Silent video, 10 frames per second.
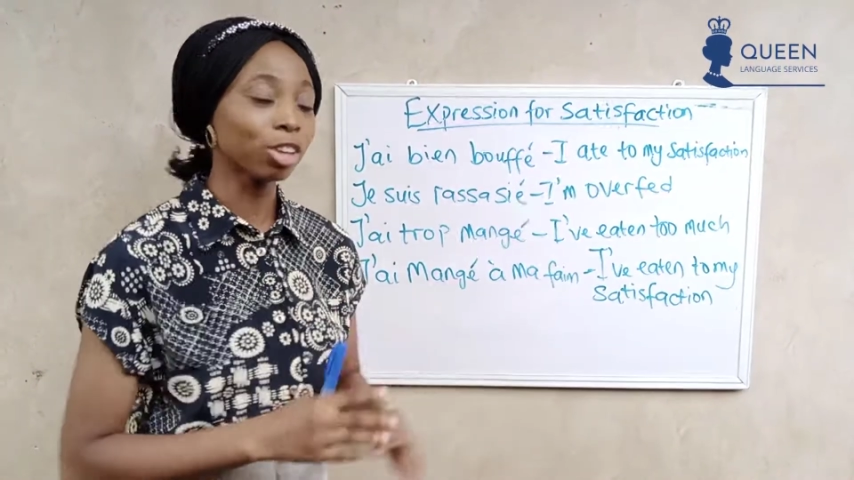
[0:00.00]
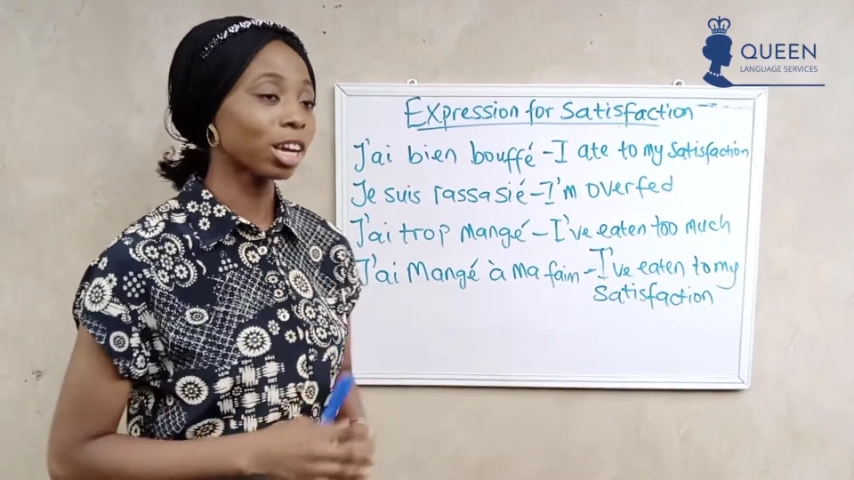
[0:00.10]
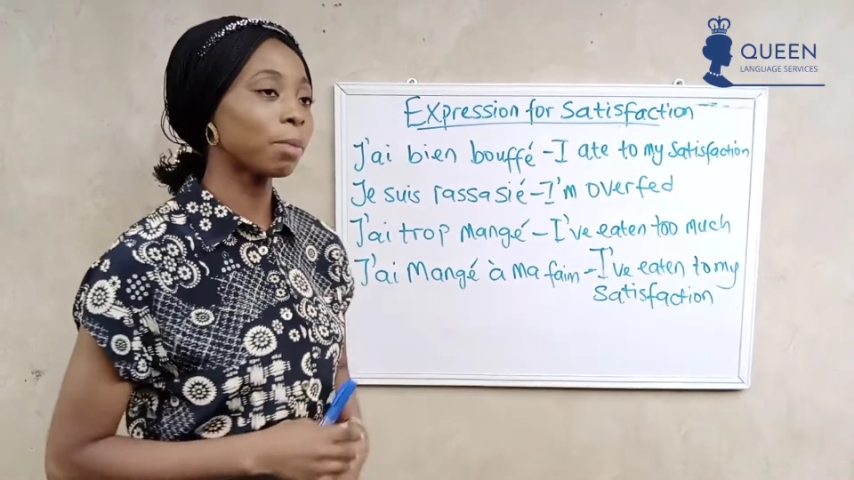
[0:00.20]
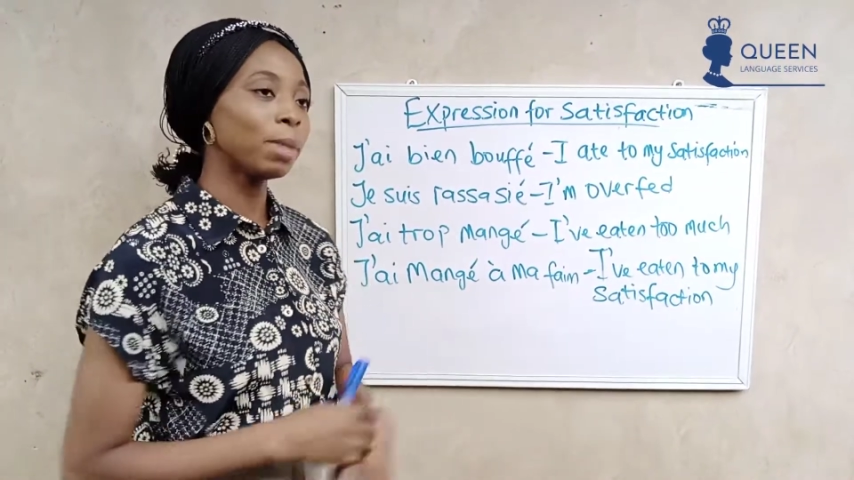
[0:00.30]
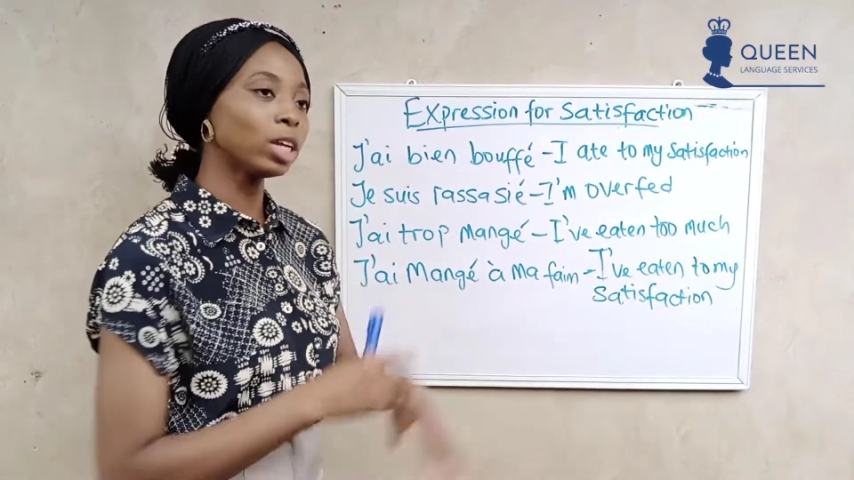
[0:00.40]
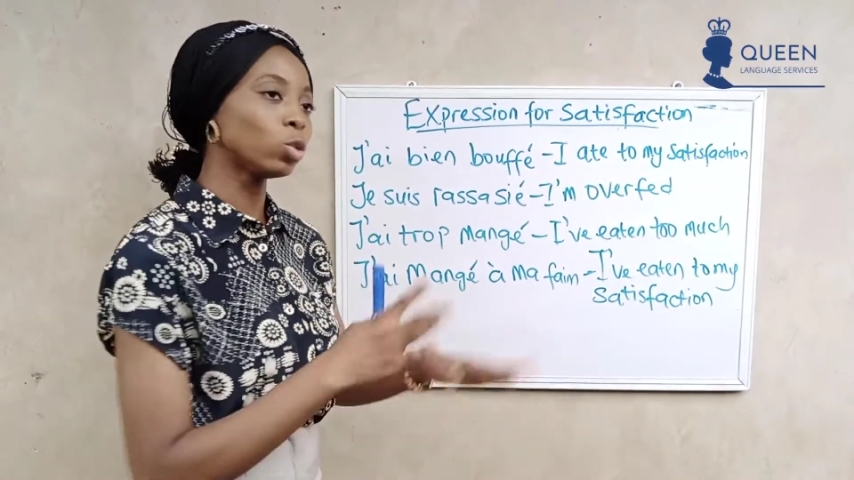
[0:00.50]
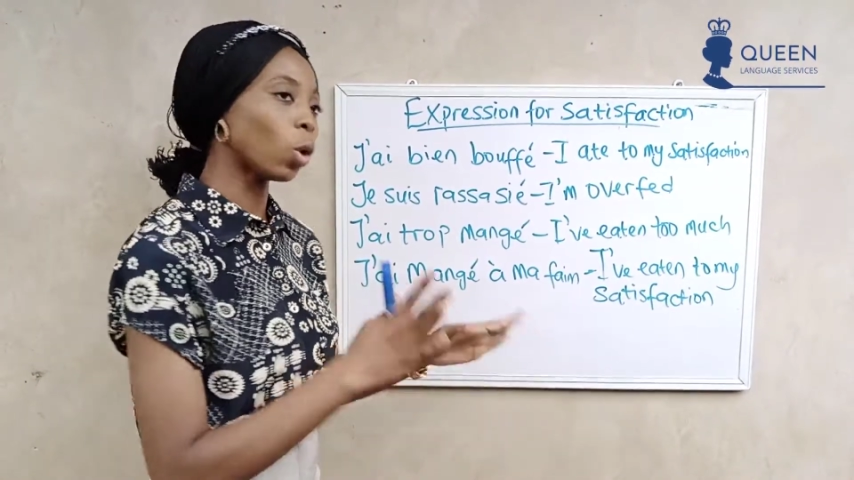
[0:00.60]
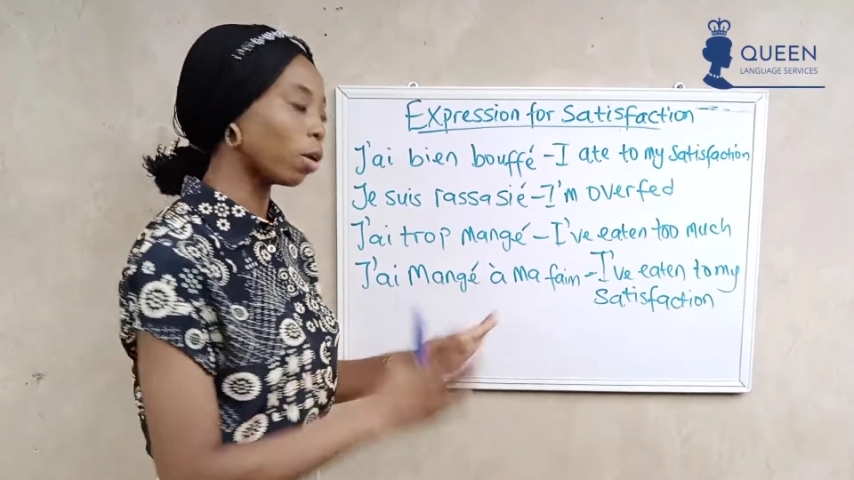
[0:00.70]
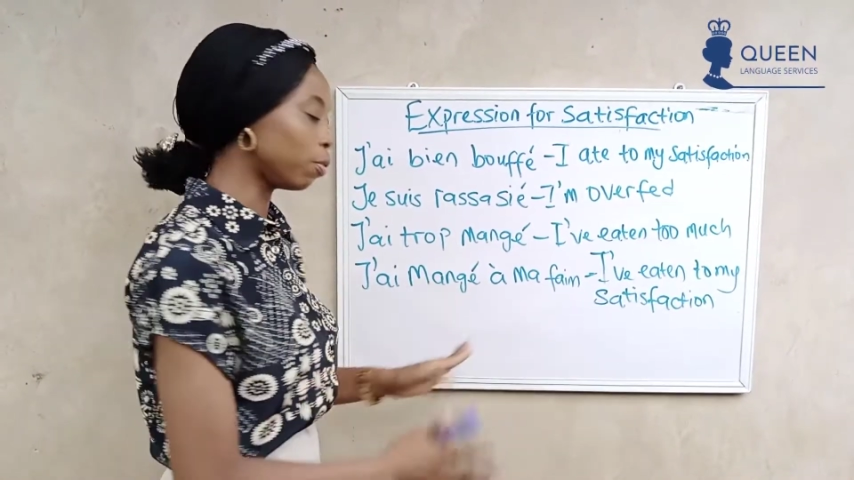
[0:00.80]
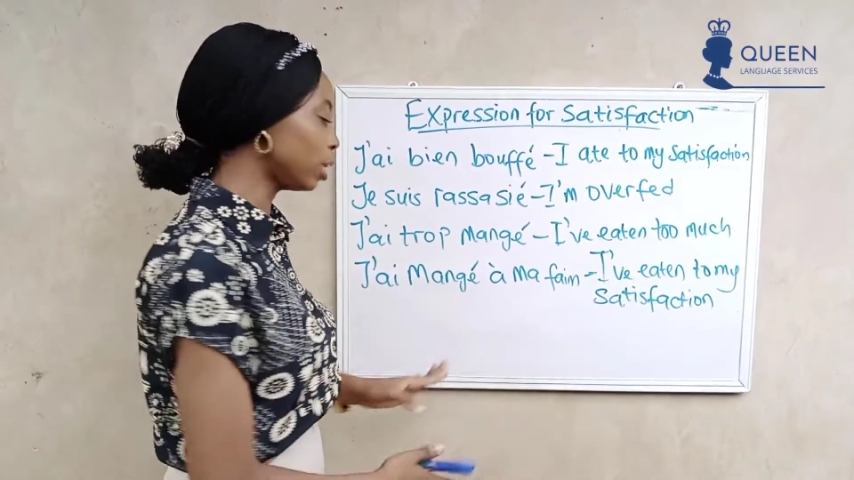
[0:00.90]
You can make
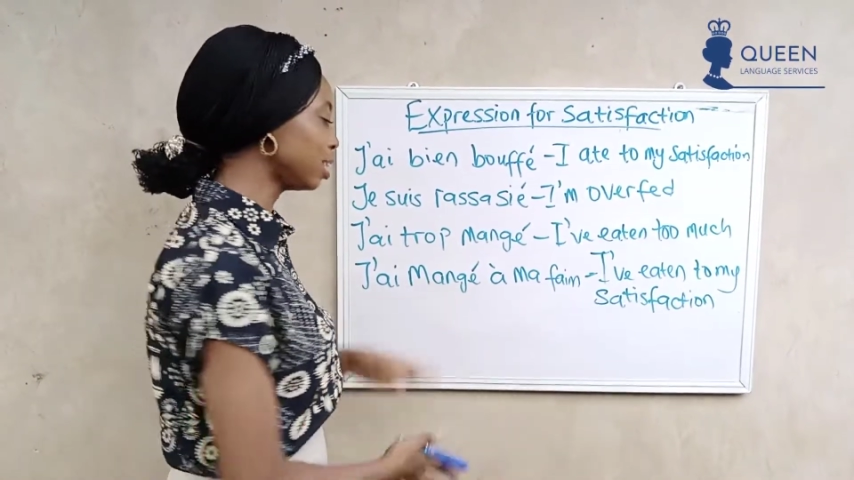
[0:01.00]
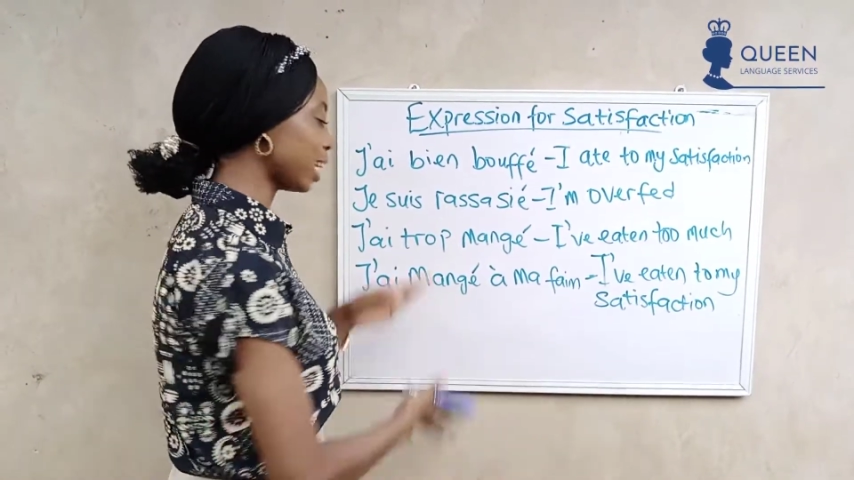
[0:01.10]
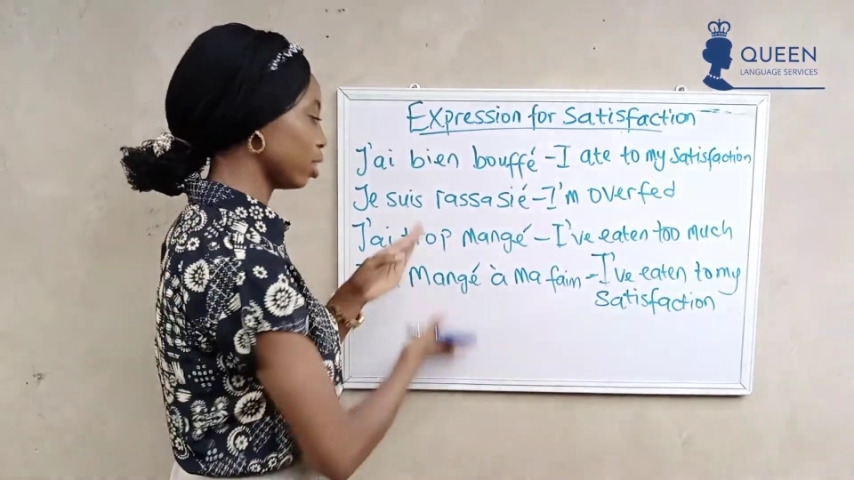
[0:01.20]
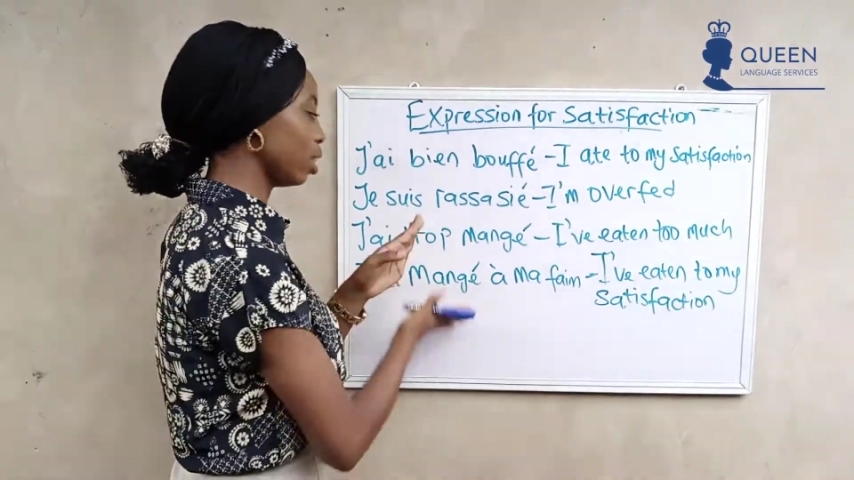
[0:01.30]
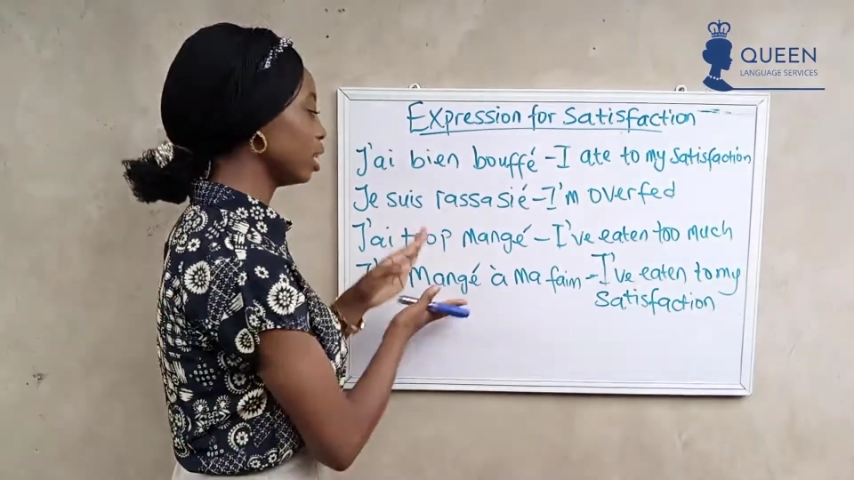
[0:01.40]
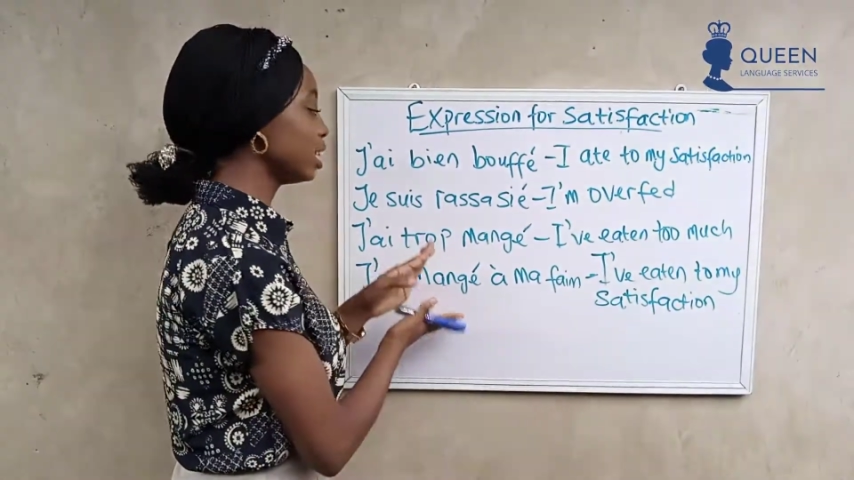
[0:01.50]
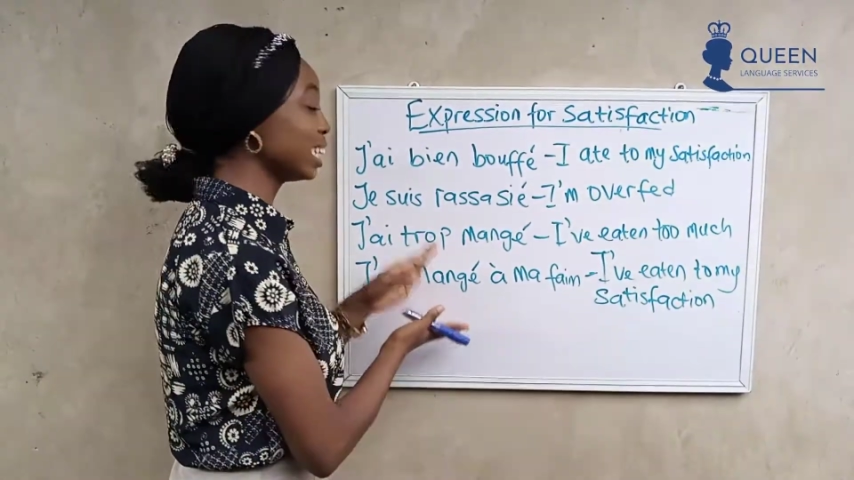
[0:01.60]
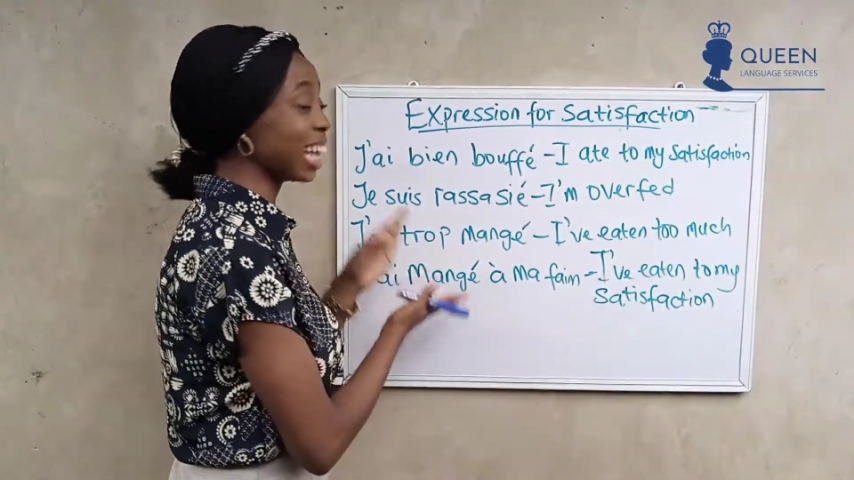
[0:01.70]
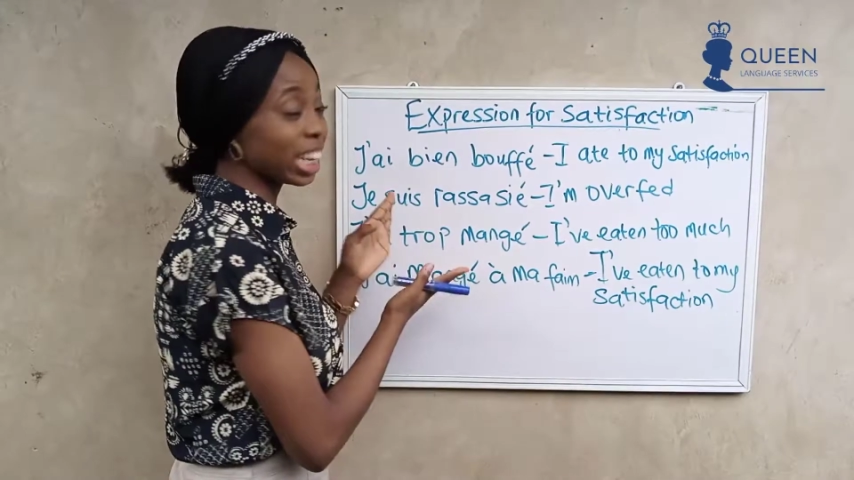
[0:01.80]
do of this